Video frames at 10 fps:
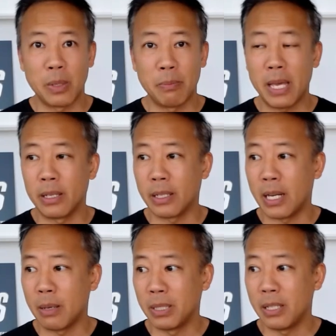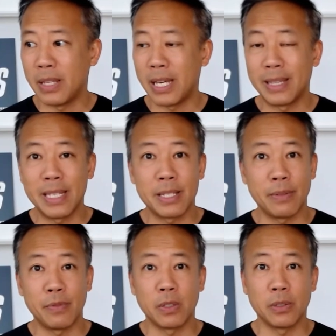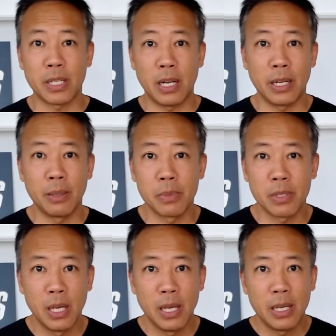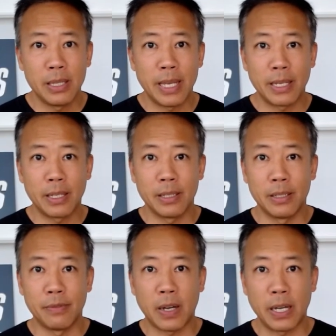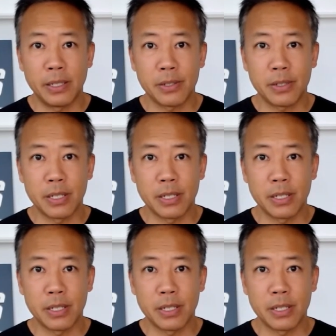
make, and I believe that these difficult times they could define us.